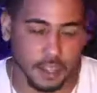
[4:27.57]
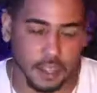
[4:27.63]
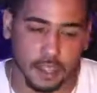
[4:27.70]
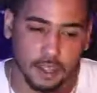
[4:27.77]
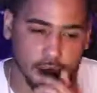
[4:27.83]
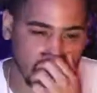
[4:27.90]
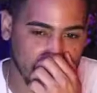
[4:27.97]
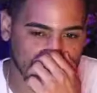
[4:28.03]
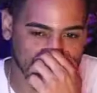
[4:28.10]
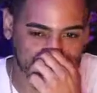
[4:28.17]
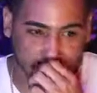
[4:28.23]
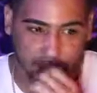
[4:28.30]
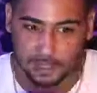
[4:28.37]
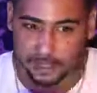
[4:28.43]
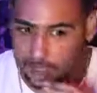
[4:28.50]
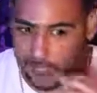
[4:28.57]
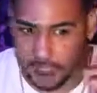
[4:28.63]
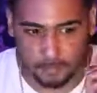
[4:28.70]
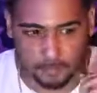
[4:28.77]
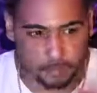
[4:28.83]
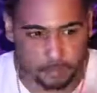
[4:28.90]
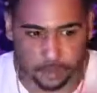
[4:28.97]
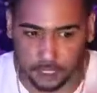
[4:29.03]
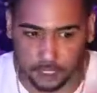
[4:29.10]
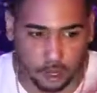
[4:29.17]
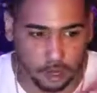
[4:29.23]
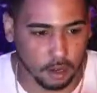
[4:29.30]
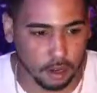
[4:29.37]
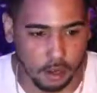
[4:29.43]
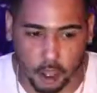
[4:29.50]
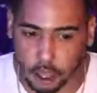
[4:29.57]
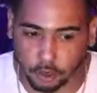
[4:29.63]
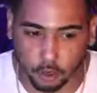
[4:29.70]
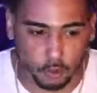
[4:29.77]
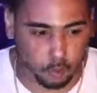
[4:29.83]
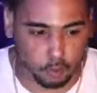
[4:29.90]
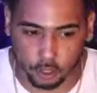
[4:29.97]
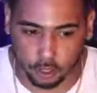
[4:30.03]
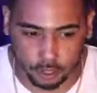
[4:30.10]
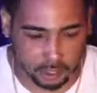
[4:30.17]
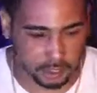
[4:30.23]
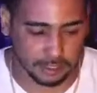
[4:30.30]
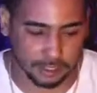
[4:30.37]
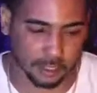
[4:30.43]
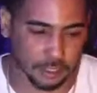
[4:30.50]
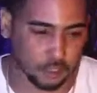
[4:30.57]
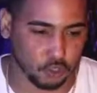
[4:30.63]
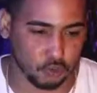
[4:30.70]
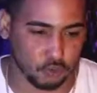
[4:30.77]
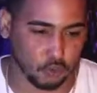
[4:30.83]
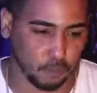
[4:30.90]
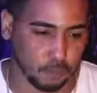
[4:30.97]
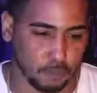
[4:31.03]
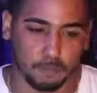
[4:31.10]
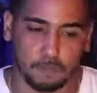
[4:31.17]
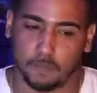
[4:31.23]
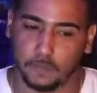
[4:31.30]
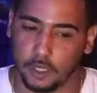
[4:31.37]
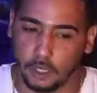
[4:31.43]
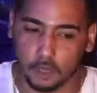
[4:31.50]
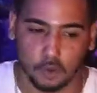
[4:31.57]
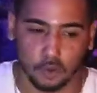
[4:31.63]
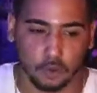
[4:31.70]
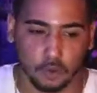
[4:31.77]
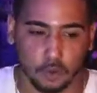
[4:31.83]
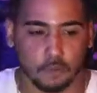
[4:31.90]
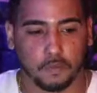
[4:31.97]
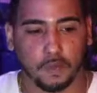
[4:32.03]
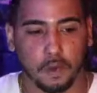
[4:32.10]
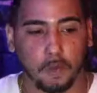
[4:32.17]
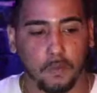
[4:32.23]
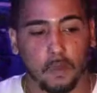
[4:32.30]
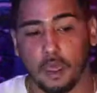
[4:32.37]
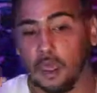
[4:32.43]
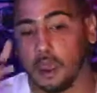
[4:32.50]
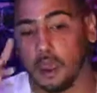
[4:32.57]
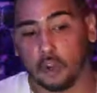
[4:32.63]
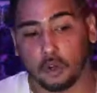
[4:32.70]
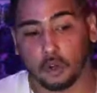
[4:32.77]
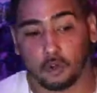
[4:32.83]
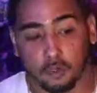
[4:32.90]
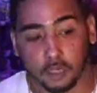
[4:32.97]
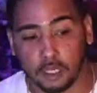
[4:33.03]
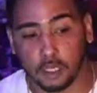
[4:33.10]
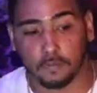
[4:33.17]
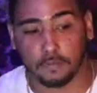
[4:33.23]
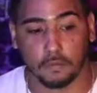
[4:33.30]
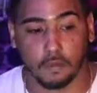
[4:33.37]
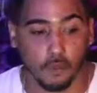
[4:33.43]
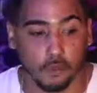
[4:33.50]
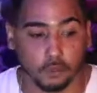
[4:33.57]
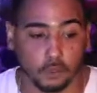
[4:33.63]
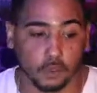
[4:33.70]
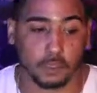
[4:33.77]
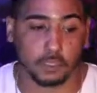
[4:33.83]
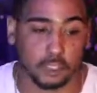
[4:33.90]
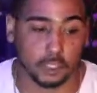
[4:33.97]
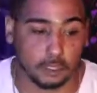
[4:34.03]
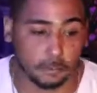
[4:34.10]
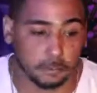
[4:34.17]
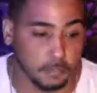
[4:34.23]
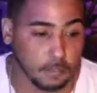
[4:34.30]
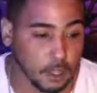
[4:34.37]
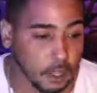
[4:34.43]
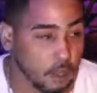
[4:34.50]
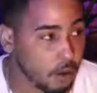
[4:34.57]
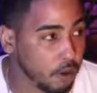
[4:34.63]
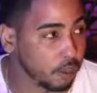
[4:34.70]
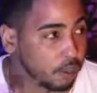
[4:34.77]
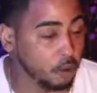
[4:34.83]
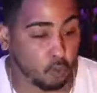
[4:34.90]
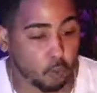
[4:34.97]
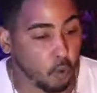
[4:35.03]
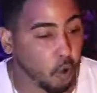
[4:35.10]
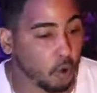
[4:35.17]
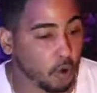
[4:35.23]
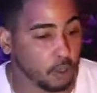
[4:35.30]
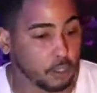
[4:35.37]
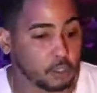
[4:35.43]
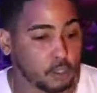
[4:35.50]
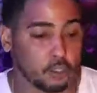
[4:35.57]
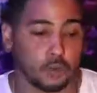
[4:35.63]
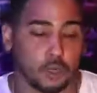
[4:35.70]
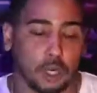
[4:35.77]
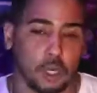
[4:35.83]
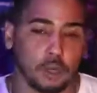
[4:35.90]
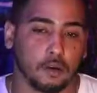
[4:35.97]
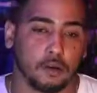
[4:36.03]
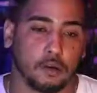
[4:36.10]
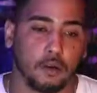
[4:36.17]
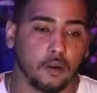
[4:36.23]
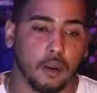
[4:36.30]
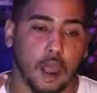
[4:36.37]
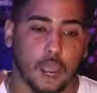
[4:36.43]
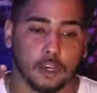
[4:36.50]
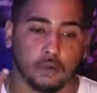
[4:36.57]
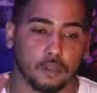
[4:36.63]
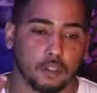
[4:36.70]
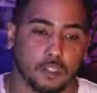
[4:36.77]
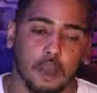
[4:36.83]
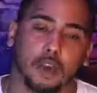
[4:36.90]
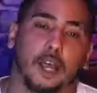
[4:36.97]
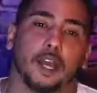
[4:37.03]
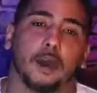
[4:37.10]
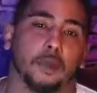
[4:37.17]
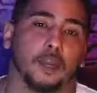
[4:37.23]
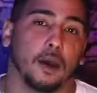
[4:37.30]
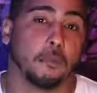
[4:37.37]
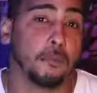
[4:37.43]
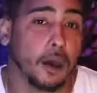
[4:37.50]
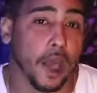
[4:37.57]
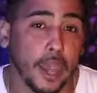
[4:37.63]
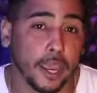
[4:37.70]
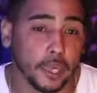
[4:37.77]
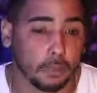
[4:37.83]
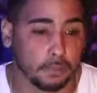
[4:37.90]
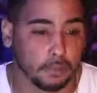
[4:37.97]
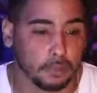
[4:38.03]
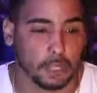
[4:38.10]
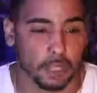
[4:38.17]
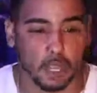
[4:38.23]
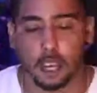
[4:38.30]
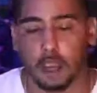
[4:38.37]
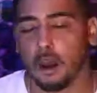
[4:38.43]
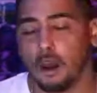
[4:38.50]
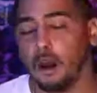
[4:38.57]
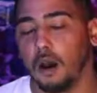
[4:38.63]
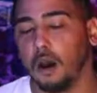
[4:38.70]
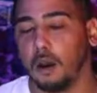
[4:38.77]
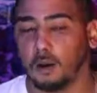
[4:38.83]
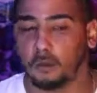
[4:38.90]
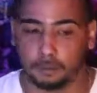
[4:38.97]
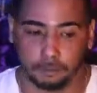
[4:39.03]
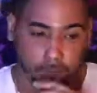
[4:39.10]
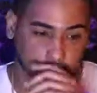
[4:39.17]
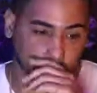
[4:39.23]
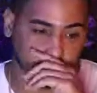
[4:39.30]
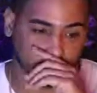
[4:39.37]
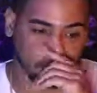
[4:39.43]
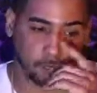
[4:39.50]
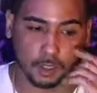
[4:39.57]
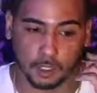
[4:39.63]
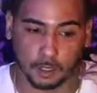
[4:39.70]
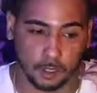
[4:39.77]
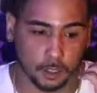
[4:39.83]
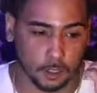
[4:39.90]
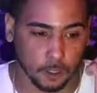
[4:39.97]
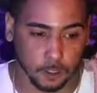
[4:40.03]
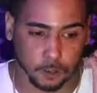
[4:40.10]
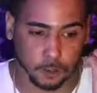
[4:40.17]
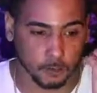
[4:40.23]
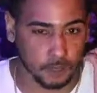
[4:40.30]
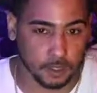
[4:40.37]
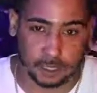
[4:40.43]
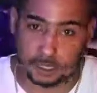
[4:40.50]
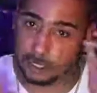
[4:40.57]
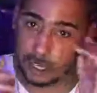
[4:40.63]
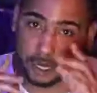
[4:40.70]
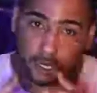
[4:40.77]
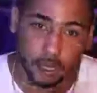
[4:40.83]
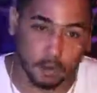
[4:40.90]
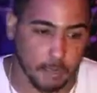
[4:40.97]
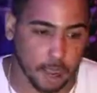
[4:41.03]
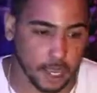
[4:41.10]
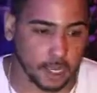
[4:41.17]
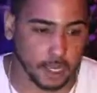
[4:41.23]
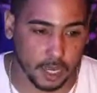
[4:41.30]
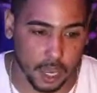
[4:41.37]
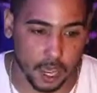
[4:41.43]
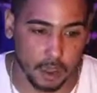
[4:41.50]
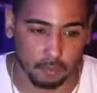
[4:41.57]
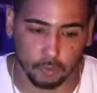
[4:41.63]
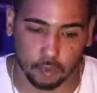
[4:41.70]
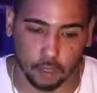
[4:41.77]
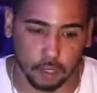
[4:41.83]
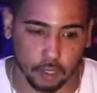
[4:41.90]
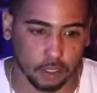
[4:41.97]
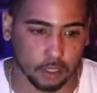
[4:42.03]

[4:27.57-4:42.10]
Like, I put in a lot of work into this room, from acoustic foams on the walls so that I don't sound like I'm in a pipe, um, to setting up my camera,